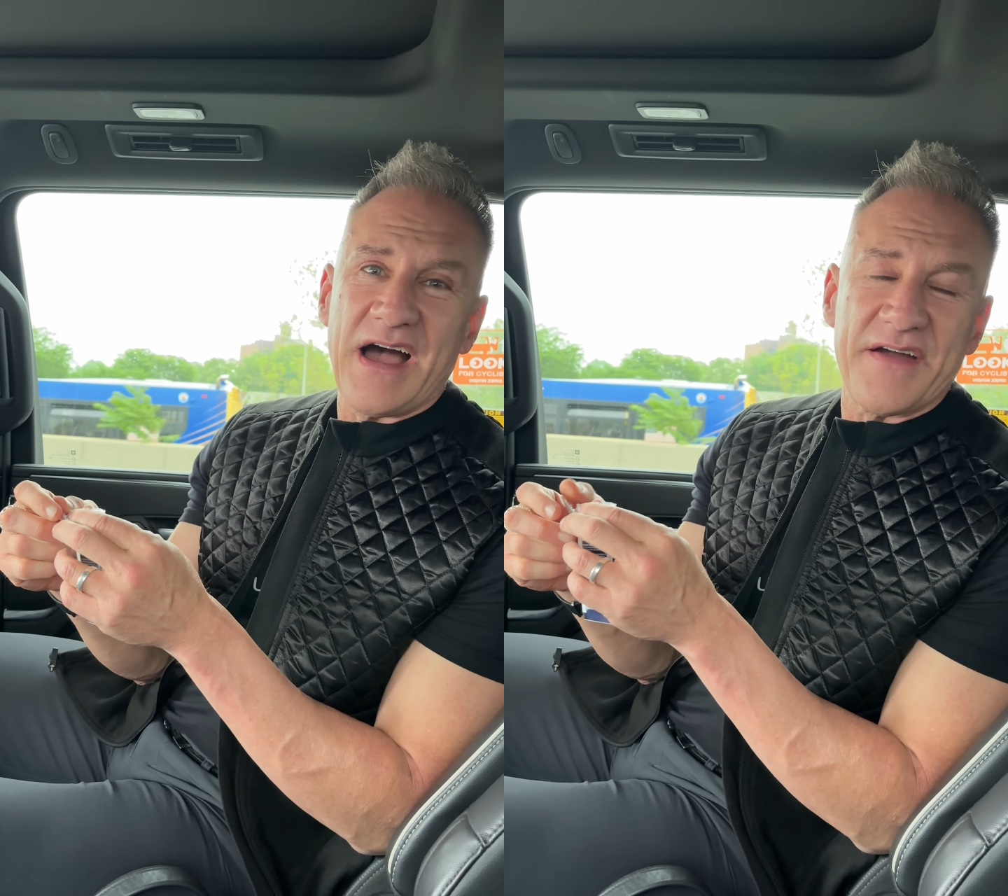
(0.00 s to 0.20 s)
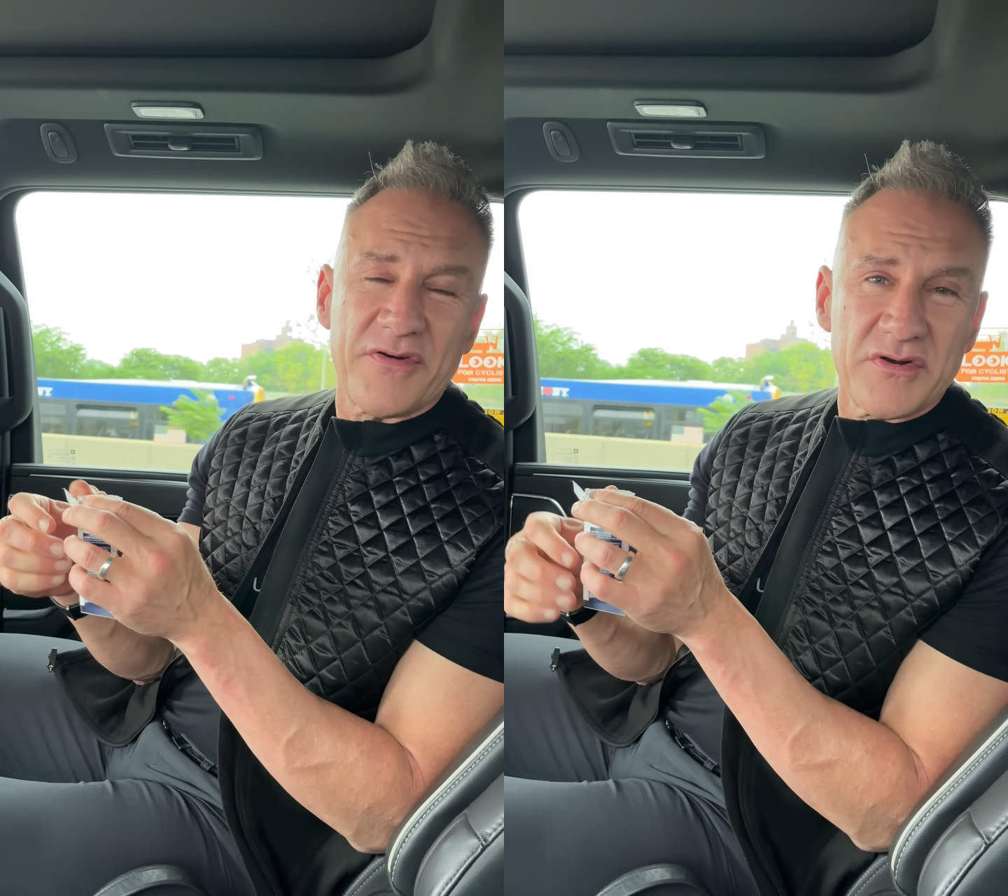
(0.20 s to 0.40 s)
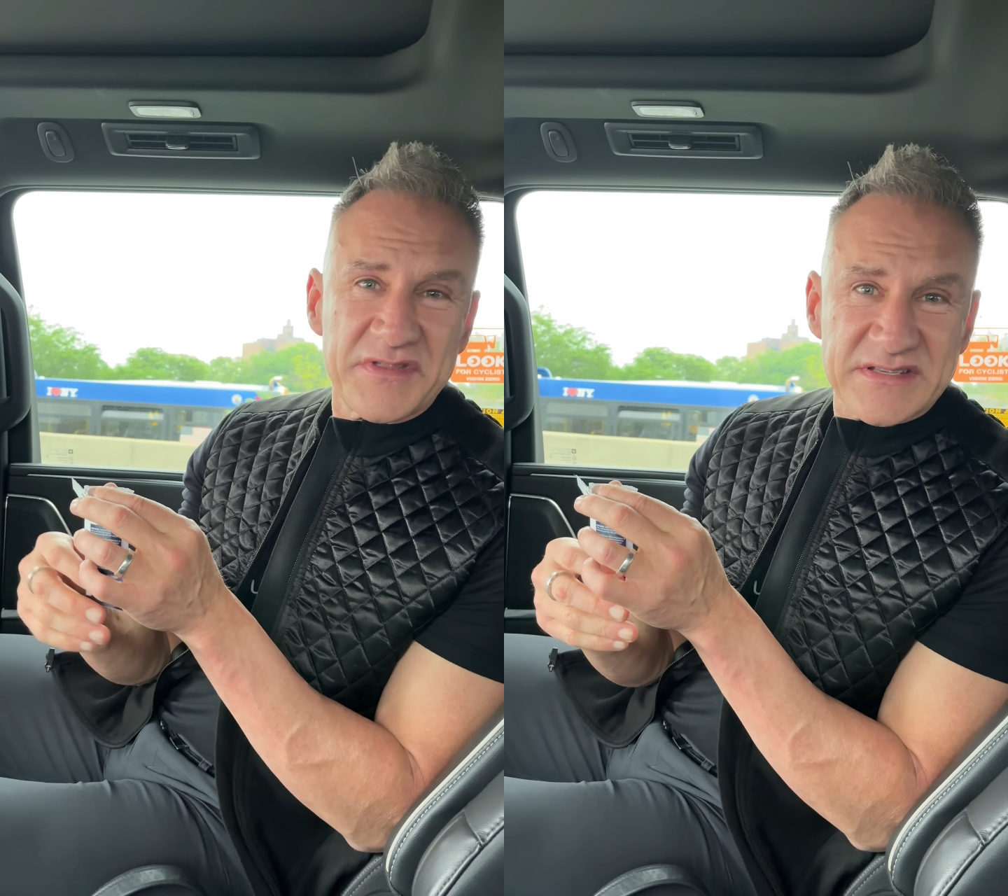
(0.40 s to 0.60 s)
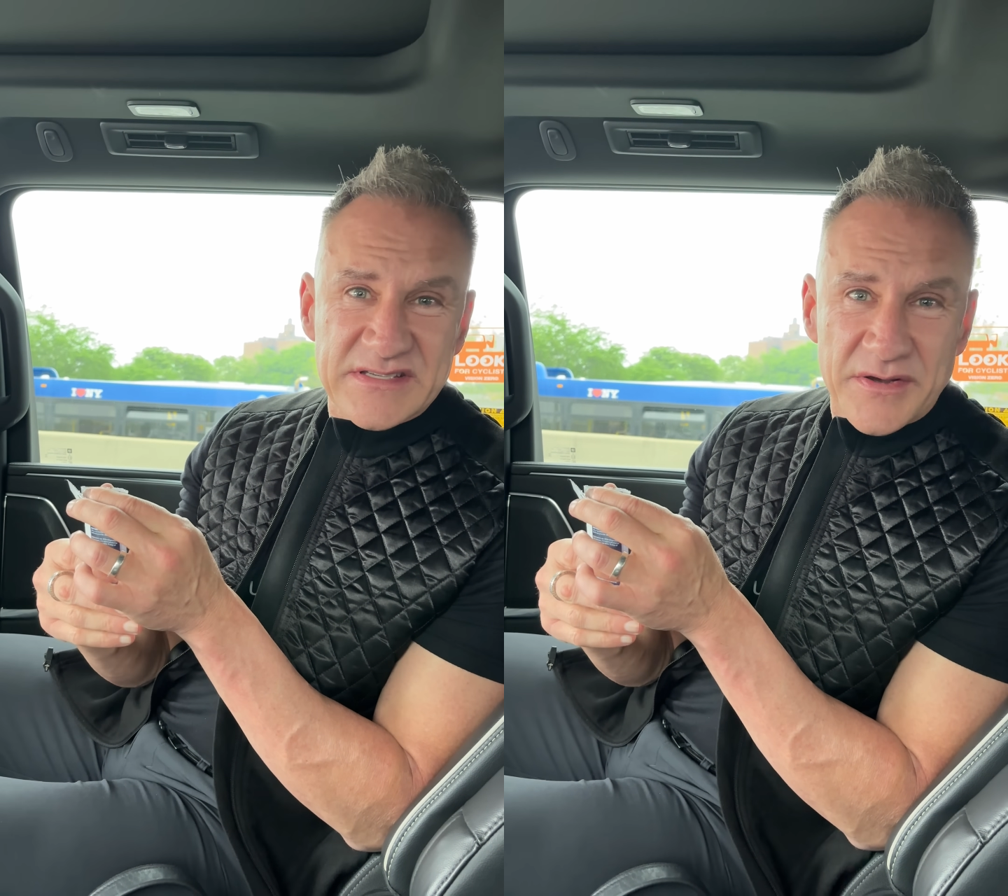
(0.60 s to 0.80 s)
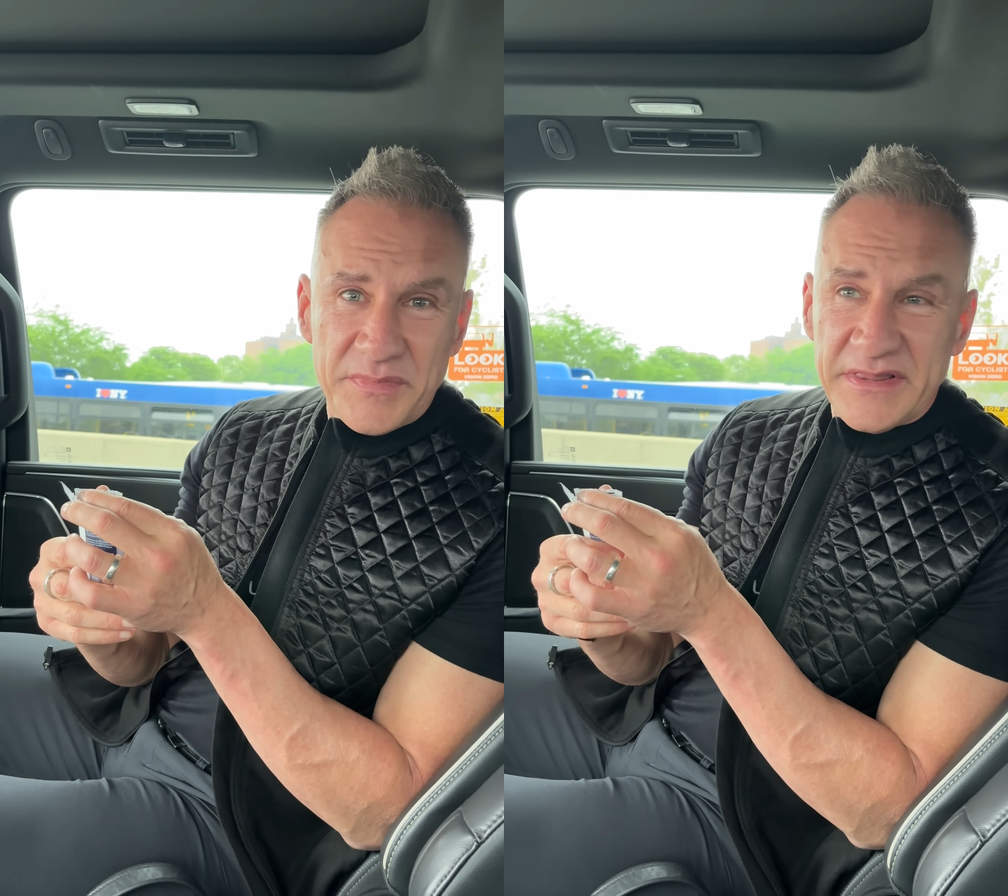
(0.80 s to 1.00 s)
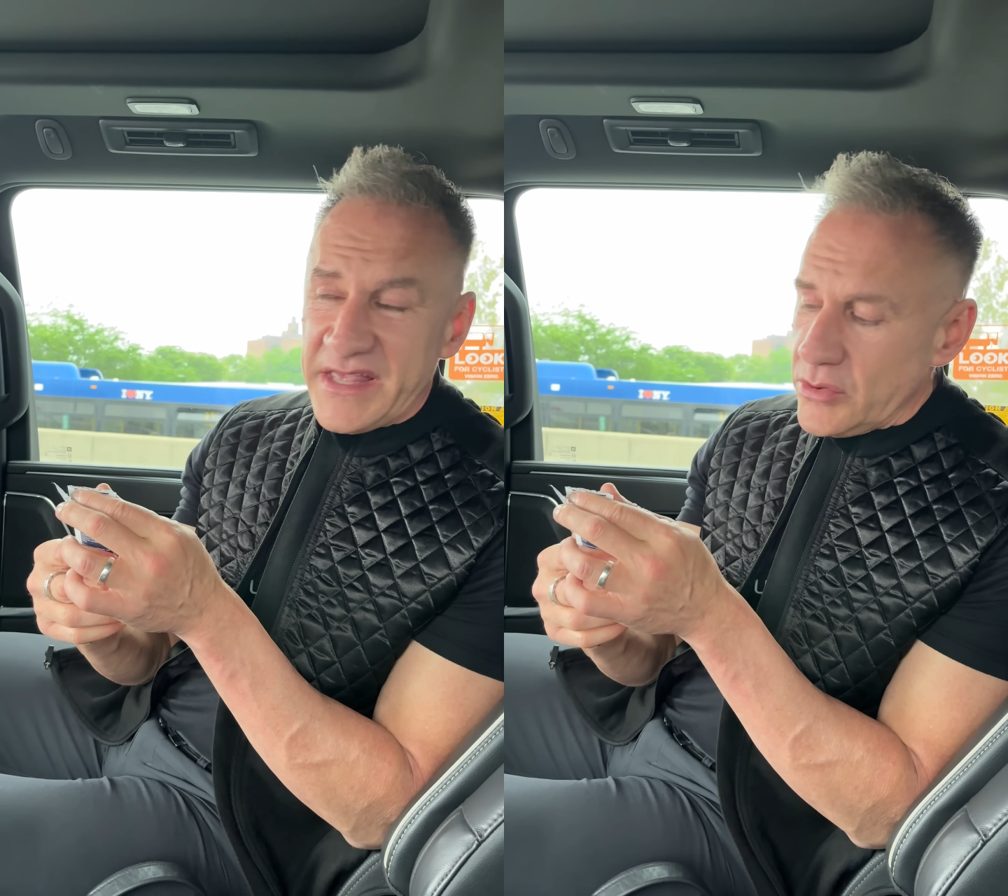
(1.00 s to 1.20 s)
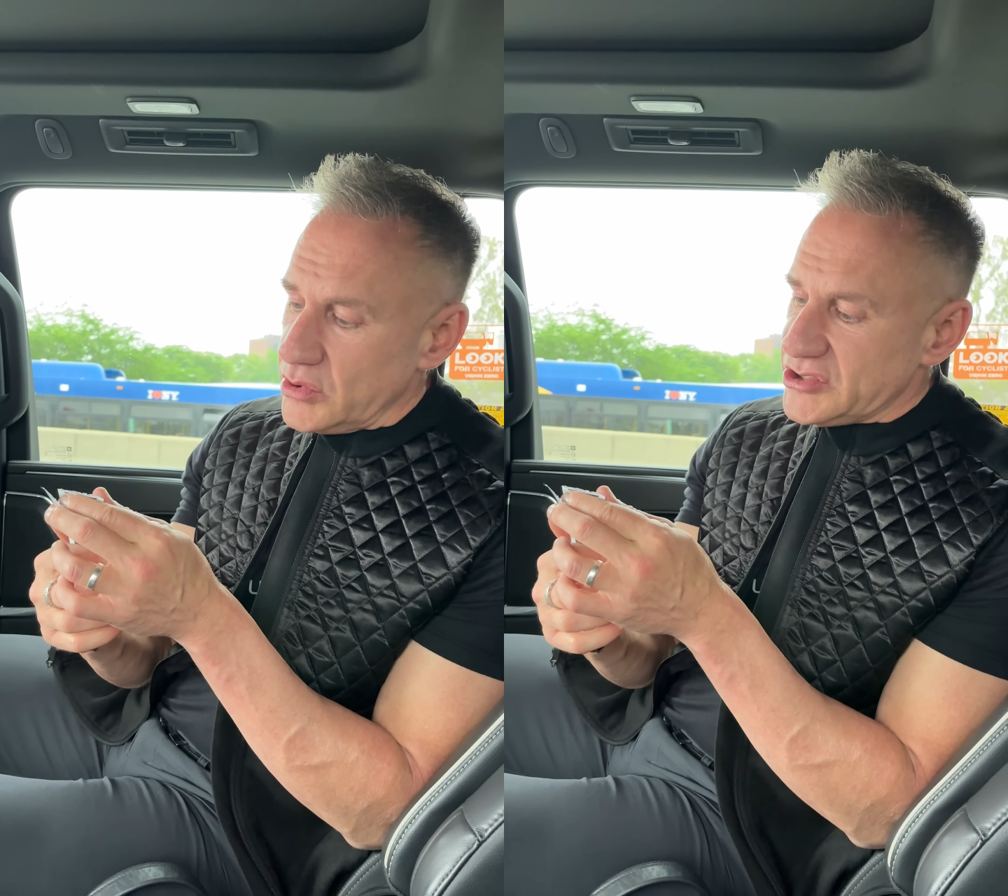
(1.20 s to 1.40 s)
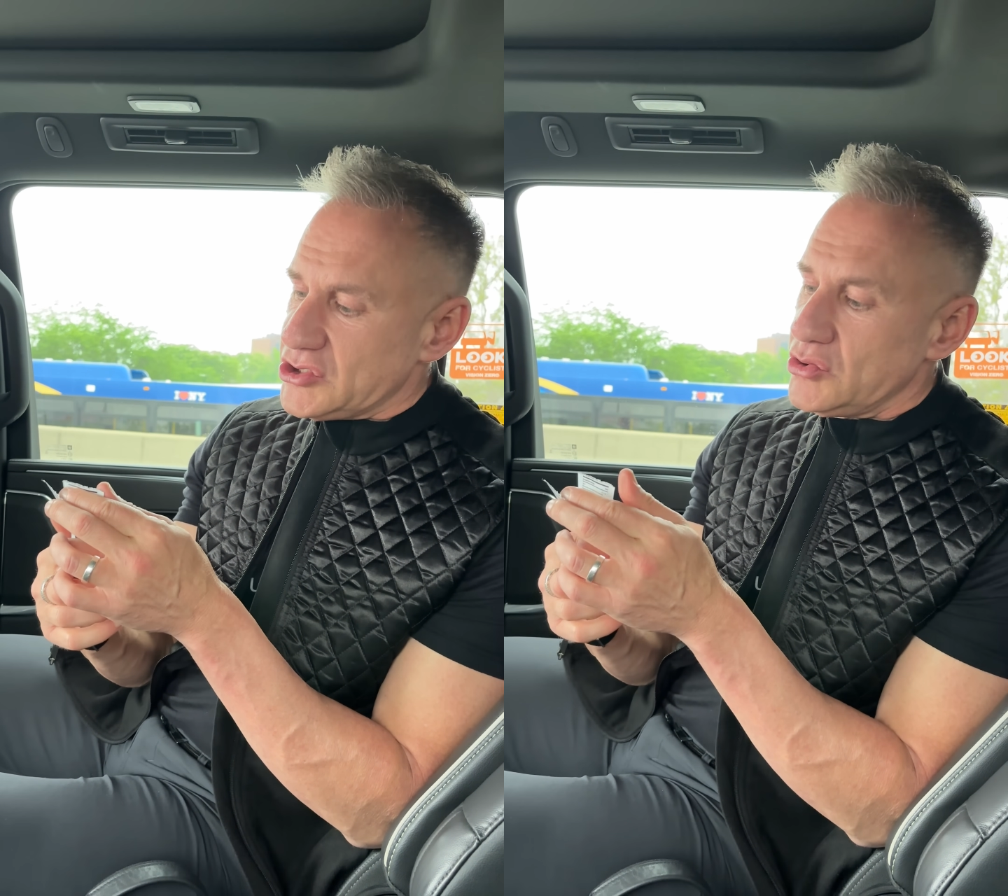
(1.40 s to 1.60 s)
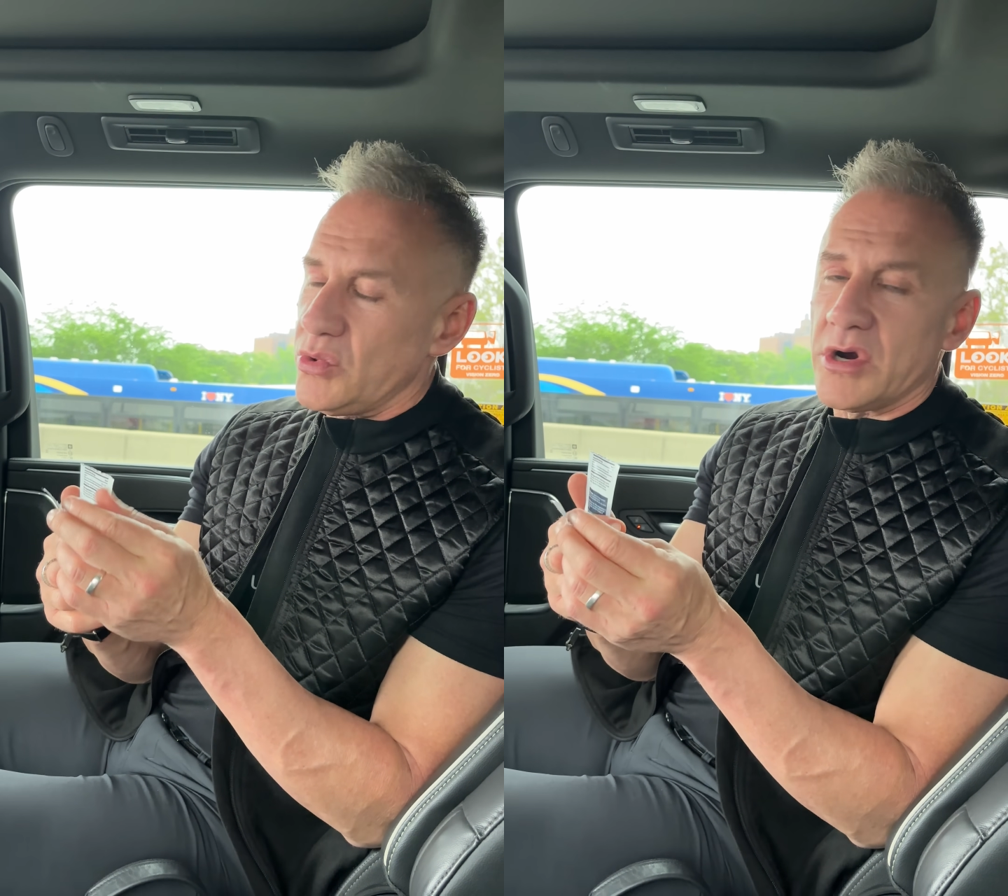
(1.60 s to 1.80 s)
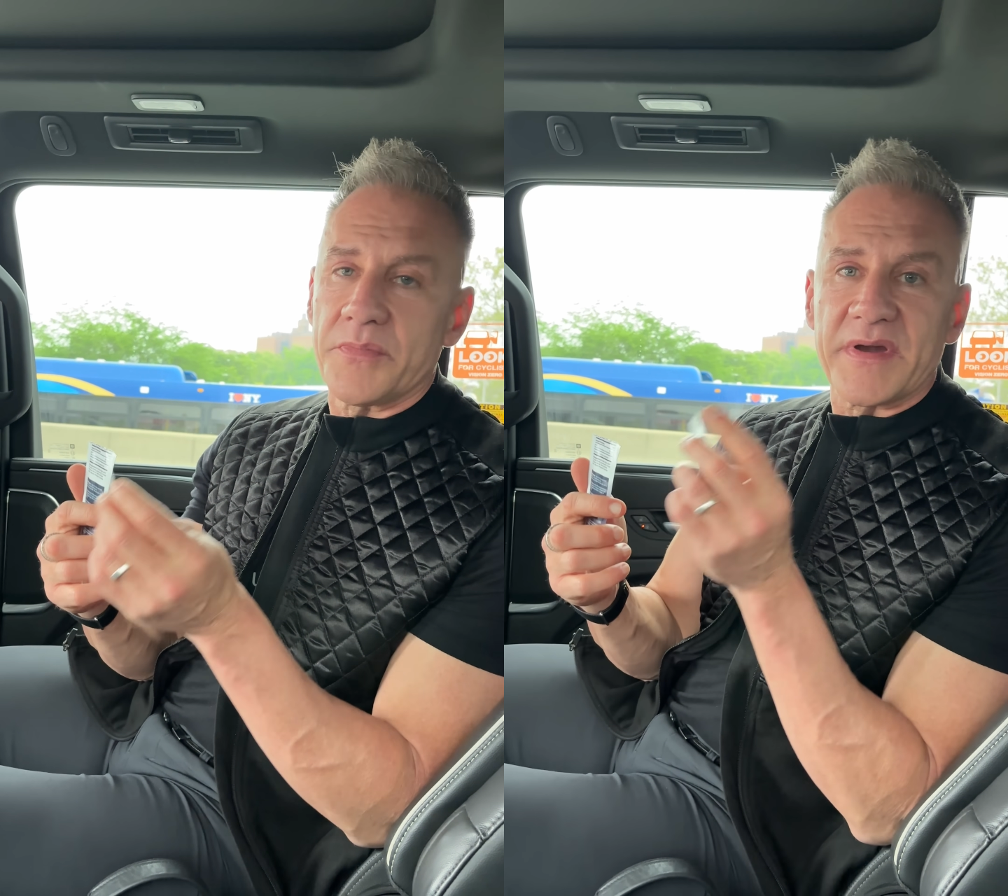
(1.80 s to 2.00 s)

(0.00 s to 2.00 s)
I've heard that sublinguals do work,